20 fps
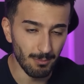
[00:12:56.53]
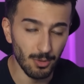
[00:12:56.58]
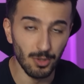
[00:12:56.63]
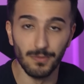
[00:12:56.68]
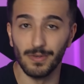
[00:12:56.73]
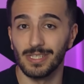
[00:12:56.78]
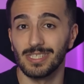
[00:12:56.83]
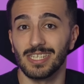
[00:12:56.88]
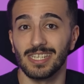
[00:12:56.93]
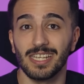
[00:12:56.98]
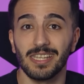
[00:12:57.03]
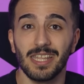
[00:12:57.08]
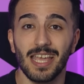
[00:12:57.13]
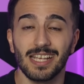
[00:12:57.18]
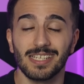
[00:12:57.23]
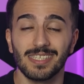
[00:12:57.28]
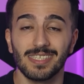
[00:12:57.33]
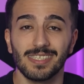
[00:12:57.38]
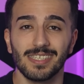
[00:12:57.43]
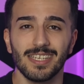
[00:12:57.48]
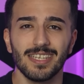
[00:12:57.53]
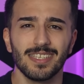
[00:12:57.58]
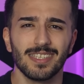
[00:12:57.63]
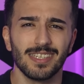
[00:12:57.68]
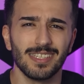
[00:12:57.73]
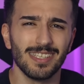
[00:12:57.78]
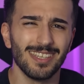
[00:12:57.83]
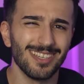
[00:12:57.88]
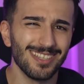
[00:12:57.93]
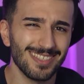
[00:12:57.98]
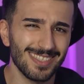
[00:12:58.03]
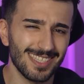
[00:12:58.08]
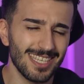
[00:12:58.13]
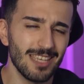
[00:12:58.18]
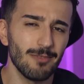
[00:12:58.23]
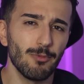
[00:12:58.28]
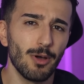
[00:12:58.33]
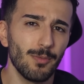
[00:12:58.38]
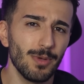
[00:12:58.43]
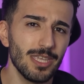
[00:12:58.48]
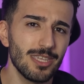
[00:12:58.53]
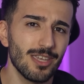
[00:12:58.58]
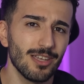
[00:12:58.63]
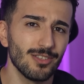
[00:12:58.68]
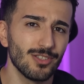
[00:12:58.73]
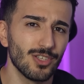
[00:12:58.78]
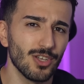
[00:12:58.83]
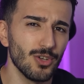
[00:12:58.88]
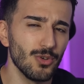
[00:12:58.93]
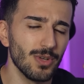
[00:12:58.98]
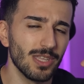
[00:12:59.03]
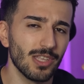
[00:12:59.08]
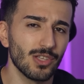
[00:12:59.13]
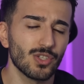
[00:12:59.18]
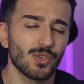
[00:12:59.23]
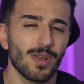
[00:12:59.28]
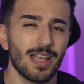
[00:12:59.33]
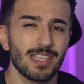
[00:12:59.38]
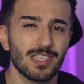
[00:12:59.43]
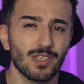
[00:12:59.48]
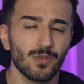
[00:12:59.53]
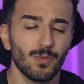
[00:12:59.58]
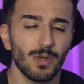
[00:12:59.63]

move into the next season, see what we can do in the transfer